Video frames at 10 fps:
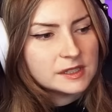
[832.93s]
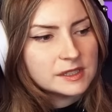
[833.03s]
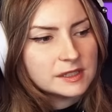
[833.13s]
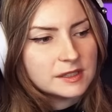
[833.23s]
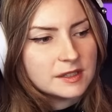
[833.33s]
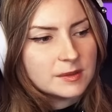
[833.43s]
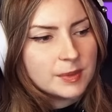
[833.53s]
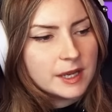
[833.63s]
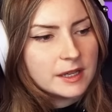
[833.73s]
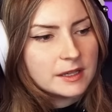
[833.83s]
This is a
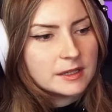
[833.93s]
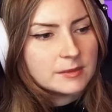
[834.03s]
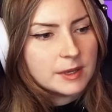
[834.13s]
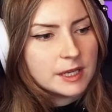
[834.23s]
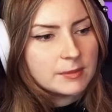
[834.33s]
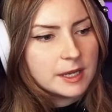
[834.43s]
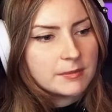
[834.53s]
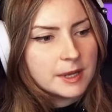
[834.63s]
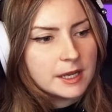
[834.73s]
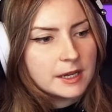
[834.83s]
bad
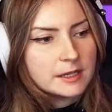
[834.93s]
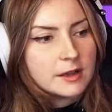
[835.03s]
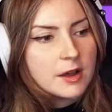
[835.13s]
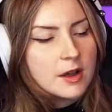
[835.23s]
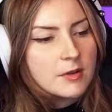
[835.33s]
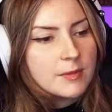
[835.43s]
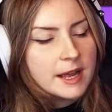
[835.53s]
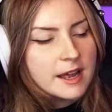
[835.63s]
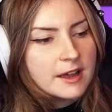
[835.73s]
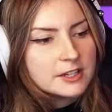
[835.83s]
idea. Oh my
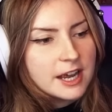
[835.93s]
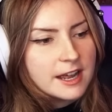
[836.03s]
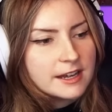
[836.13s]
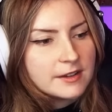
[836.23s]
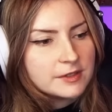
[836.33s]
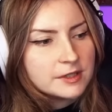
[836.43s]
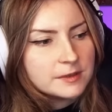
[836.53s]
gosh, hi Neville.